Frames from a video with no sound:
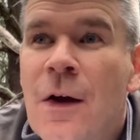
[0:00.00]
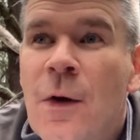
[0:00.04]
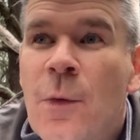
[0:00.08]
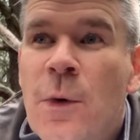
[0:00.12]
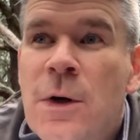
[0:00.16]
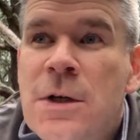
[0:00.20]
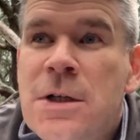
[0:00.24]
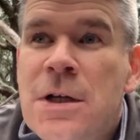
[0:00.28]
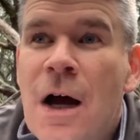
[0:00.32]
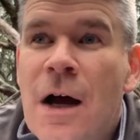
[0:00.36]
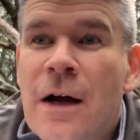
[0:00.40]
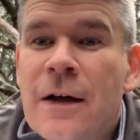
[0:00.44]

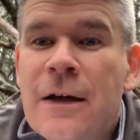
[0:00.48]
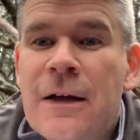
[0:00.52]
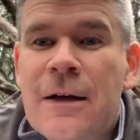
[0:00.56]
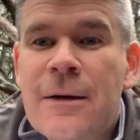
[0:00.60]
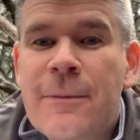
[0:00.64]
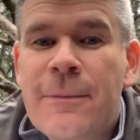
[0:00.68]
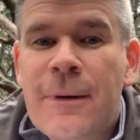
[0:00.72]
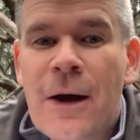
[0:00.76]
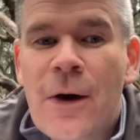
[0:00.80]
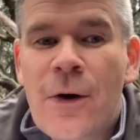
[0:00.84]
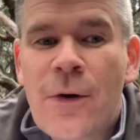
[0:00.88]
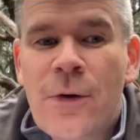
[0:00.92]
We're talking
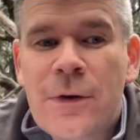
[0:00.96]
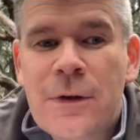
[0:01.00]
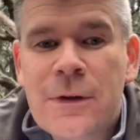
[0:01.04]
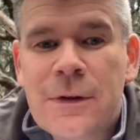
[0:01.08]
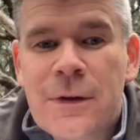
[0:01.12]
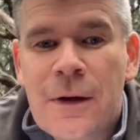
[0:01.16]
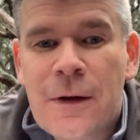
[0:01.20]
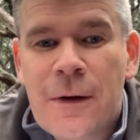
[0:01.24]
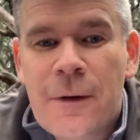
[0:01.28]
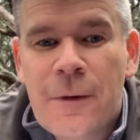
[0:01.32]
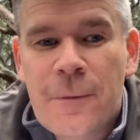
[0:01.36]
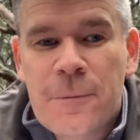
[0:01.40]
about,
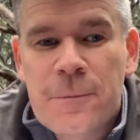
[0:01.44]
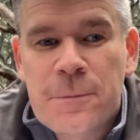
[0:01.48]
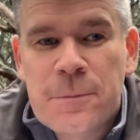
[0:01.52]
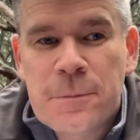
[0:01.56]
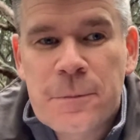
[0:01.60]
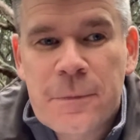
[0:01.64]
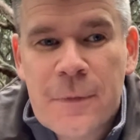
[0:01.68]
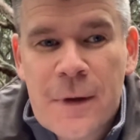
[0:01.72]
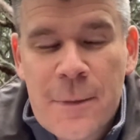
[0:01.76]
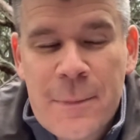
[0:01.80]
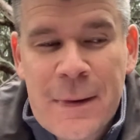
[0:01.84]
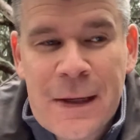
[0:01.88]

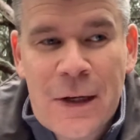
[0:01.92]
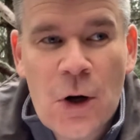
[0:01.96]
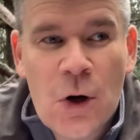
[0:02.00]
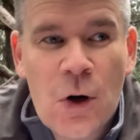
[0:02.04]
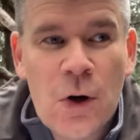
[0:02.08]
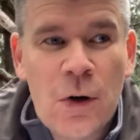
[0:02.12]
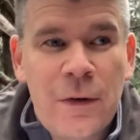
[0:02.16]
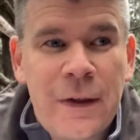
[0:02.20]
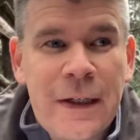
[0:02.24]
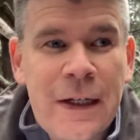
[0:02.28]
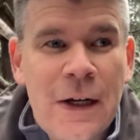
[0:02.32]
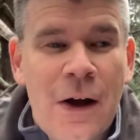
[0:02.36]

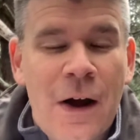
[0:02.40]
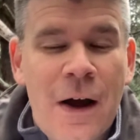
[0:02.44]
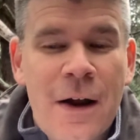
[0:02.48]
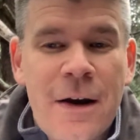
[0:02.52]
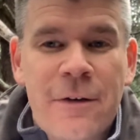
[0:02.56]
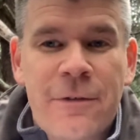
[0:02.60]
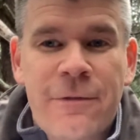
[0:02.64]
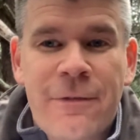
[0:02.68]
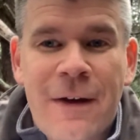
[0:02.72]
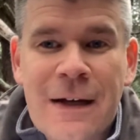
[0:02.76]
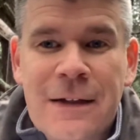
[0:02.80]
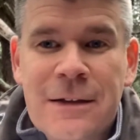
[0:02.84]
early on,
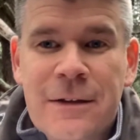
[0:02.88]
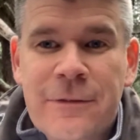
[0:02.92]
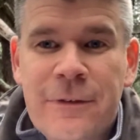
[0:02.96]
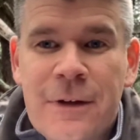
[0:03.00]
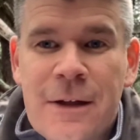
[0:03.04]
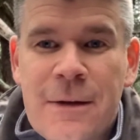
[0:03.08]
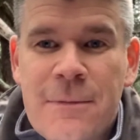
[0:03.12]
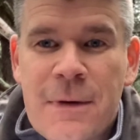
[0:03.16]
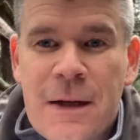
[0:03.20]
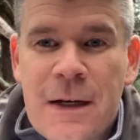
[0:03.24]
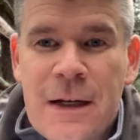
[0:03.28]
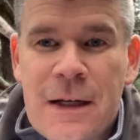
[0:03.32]

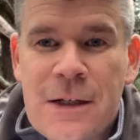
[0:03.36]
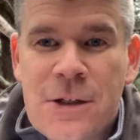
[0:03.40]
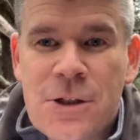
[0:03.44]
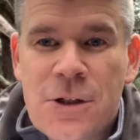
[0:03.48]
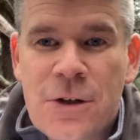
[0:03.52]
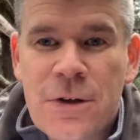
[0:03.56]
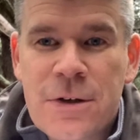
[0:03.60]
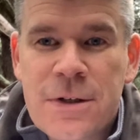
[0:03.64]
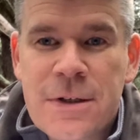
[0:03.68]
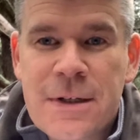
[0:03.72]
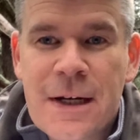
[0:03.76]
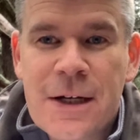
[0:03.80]
effectively many
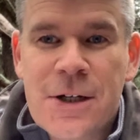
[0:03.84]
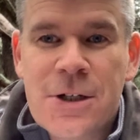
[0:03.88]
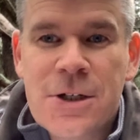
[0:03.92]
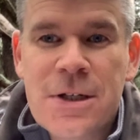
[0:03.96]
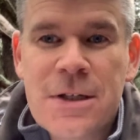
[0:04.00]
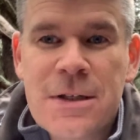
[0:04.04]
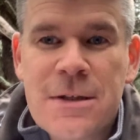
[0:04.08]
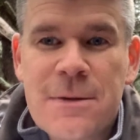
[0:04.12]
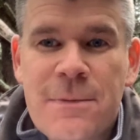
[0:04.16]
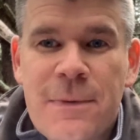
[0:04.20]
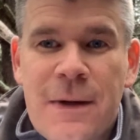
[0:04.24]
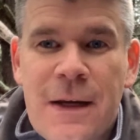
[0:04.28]

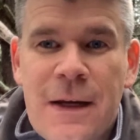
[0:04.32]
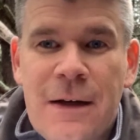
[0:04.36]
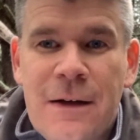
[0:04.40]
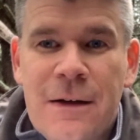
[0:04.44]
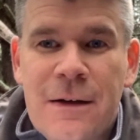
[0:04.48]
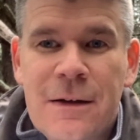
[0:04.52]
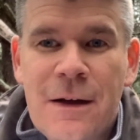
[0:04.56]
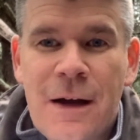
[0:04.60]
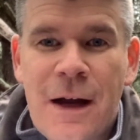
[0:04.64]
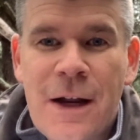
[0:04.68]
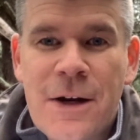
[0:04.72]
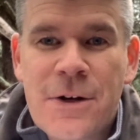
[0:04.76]
jurisdictions
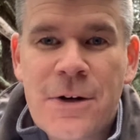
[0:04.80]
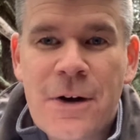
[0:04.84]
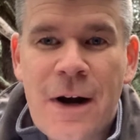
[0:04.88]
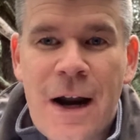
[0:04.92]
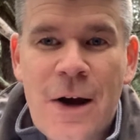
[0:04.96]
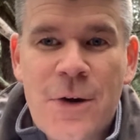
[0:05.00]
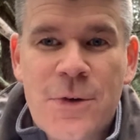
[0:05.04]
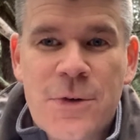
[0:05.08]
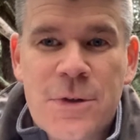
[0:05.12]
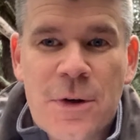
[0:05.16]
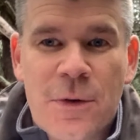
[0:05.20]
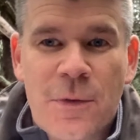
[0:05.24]
being under
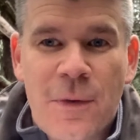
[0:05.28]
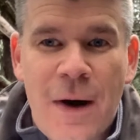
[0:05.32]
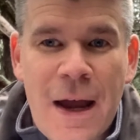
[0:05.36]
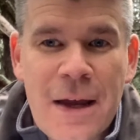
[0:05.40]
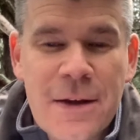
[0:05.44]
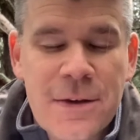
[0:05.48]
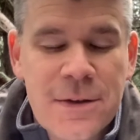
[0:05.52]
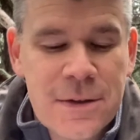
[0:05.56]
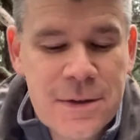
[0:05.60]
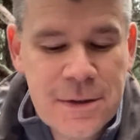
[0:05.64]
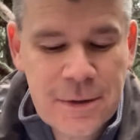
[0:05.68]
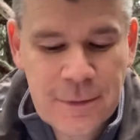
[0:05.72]
house
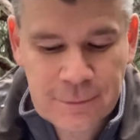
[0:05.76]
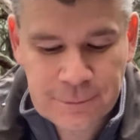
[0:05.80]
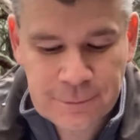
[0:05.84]
arrest.